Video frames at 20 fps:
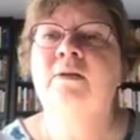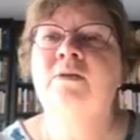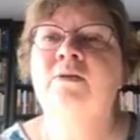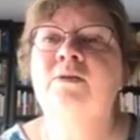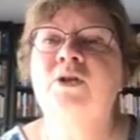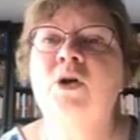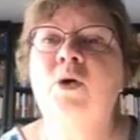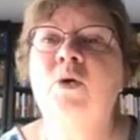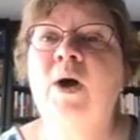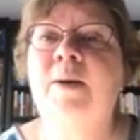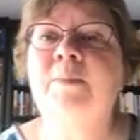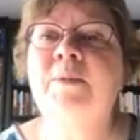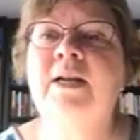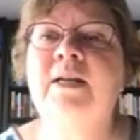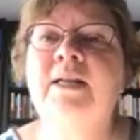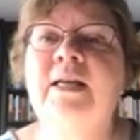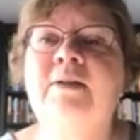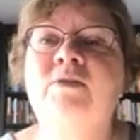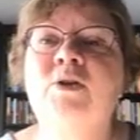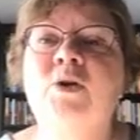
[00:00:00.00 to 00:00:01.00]
So I'm going
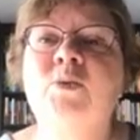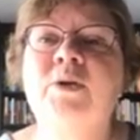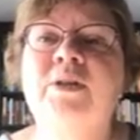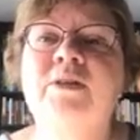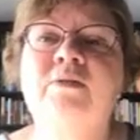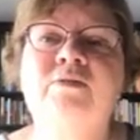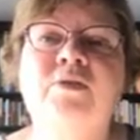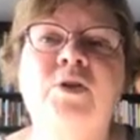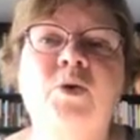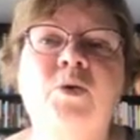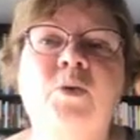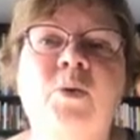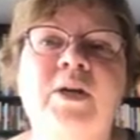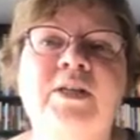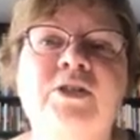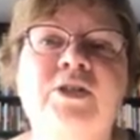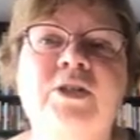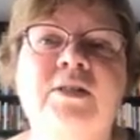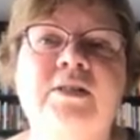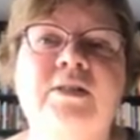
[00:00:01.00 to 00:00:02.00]
to leave you with a few
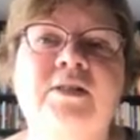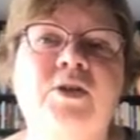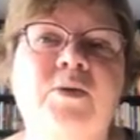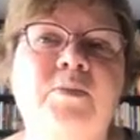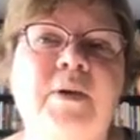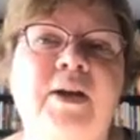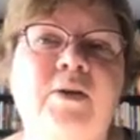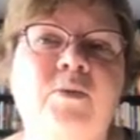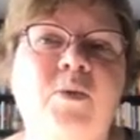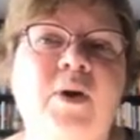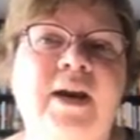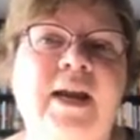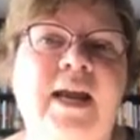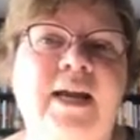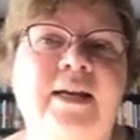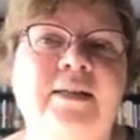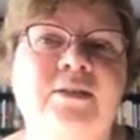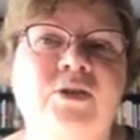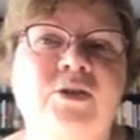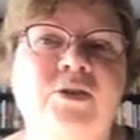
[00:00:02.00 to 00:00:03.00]
questions you might want to
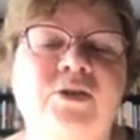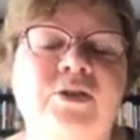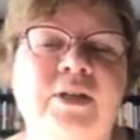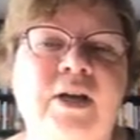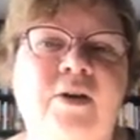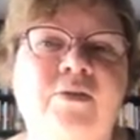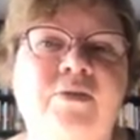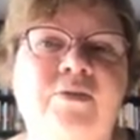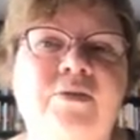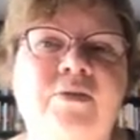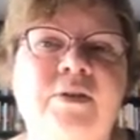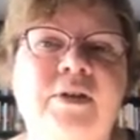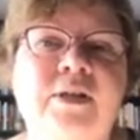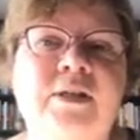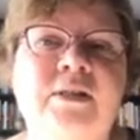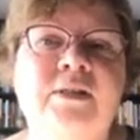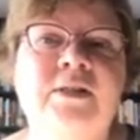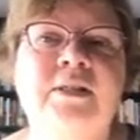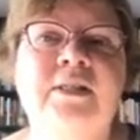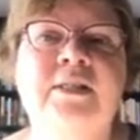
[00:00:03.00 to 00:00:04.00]
ask yourself
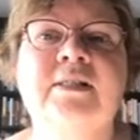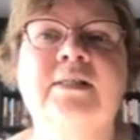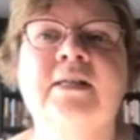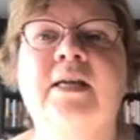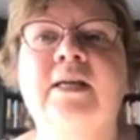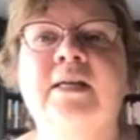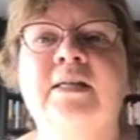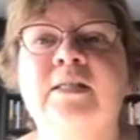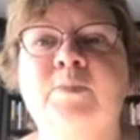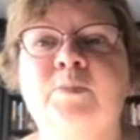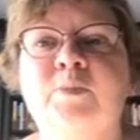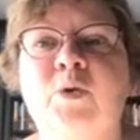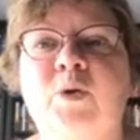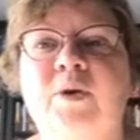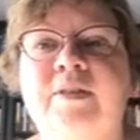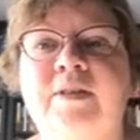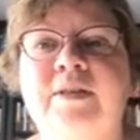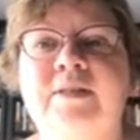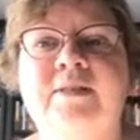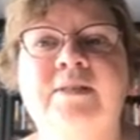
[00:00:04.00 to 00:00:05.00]
to
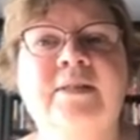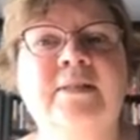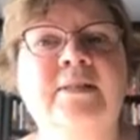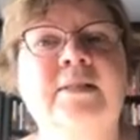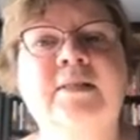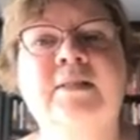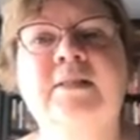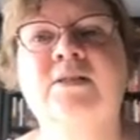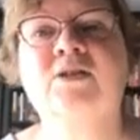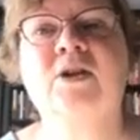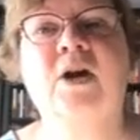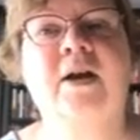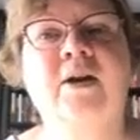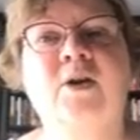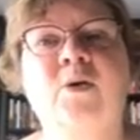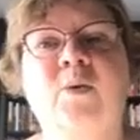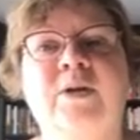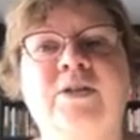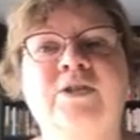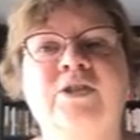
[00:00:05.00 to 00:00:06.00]
explore this. This is not a
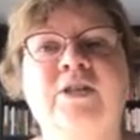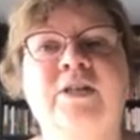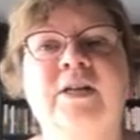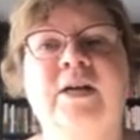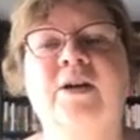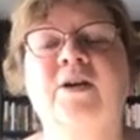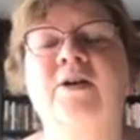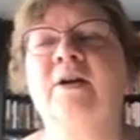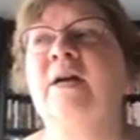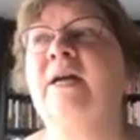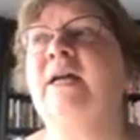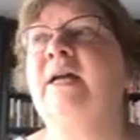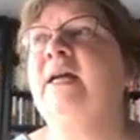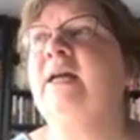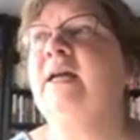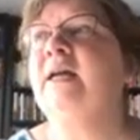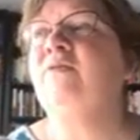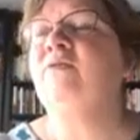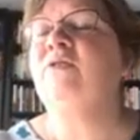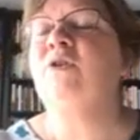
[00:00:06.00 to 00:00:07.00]
questionnaire.
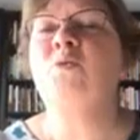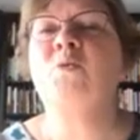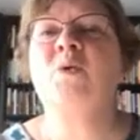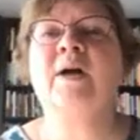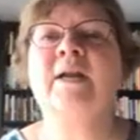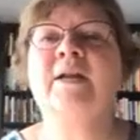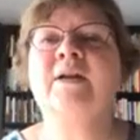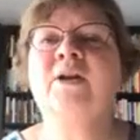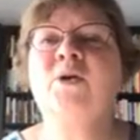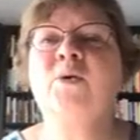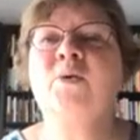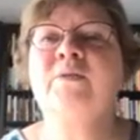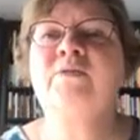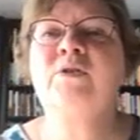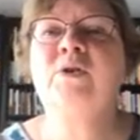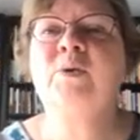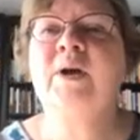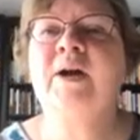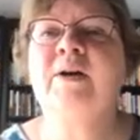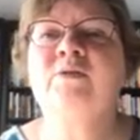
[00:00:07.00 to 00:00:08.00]
If you want to know if
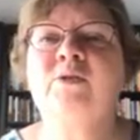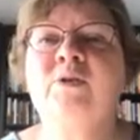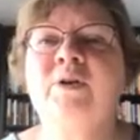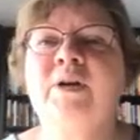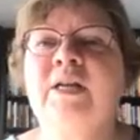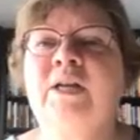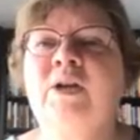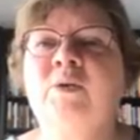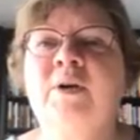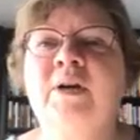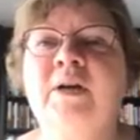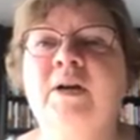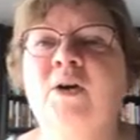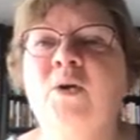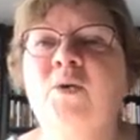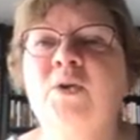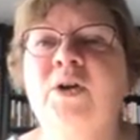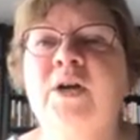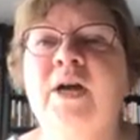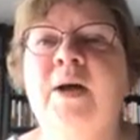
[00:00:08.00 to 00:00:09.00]
you have grit, you can
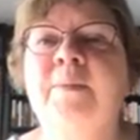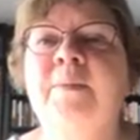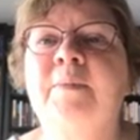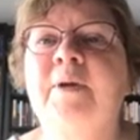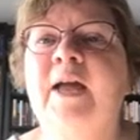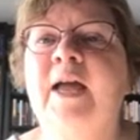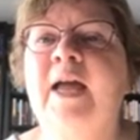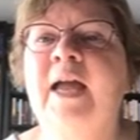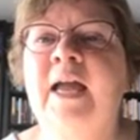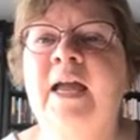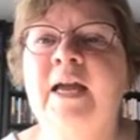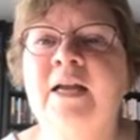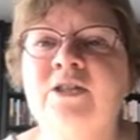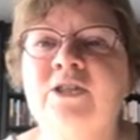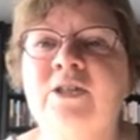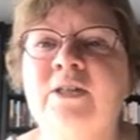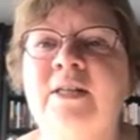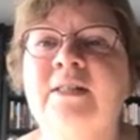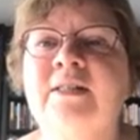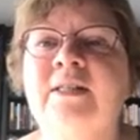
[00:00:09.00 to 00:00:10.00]
go look up
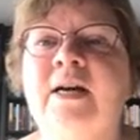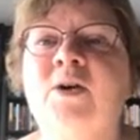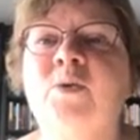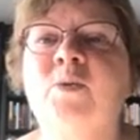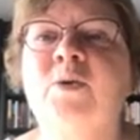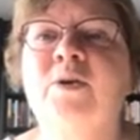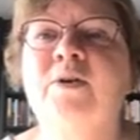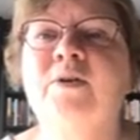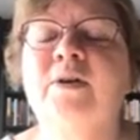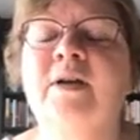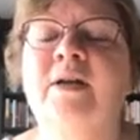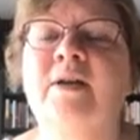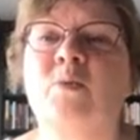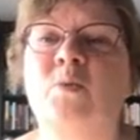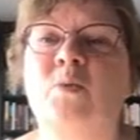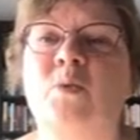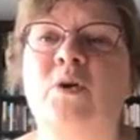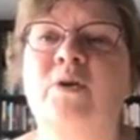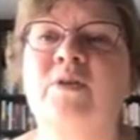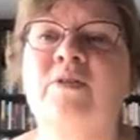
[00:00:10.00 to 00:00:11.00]
Angela
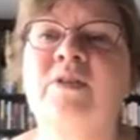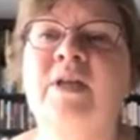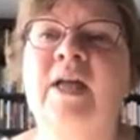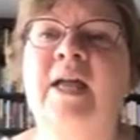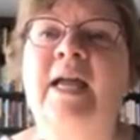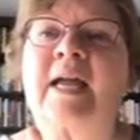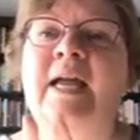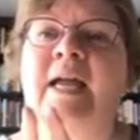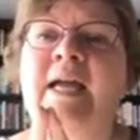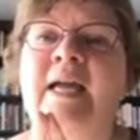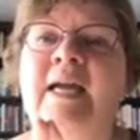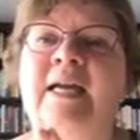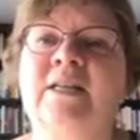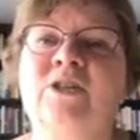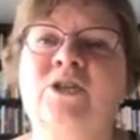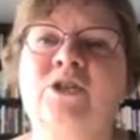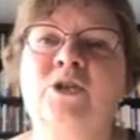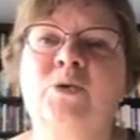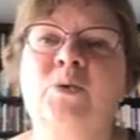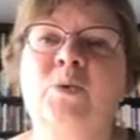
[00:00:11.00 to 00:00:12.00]
Duckworth
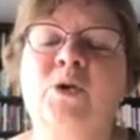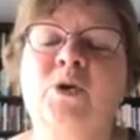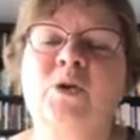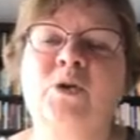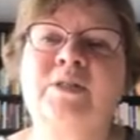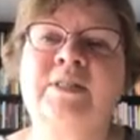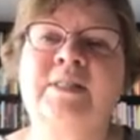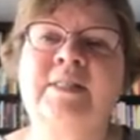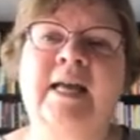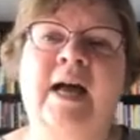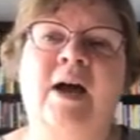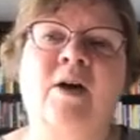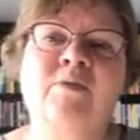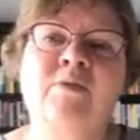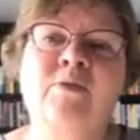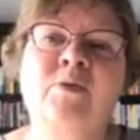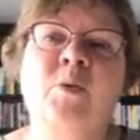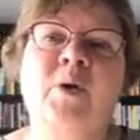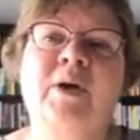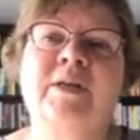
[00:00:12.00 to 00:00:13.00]
and do her
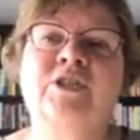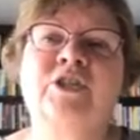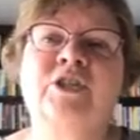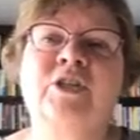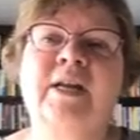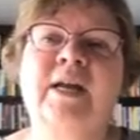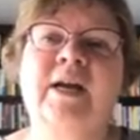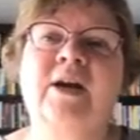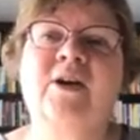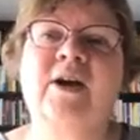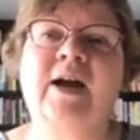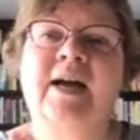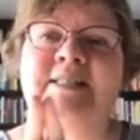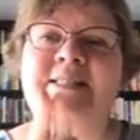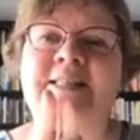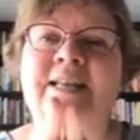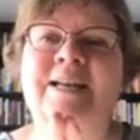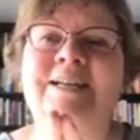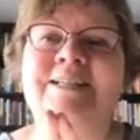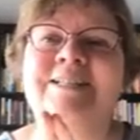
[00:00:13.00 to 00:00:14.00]
self questionnaire. I
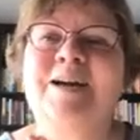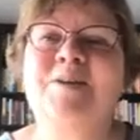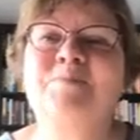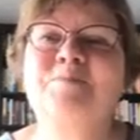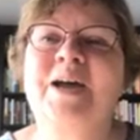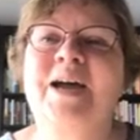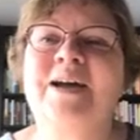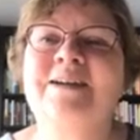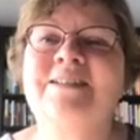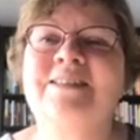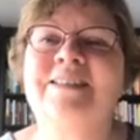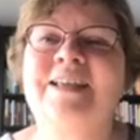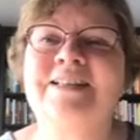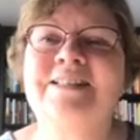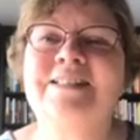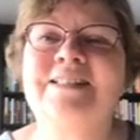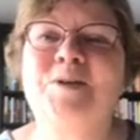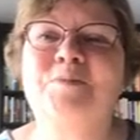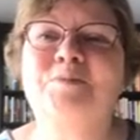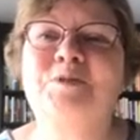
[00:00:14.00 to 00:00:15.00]
said I'd come back to
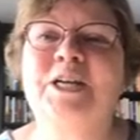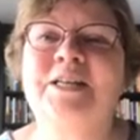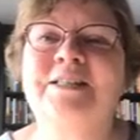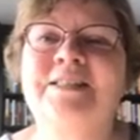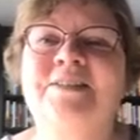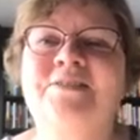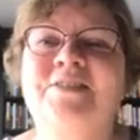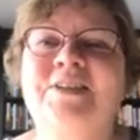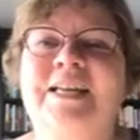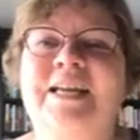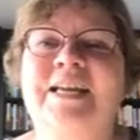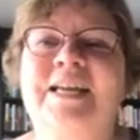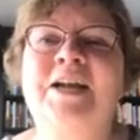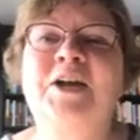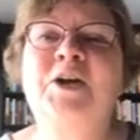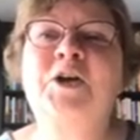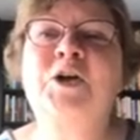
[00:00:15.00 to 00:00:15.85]
that subjectivity.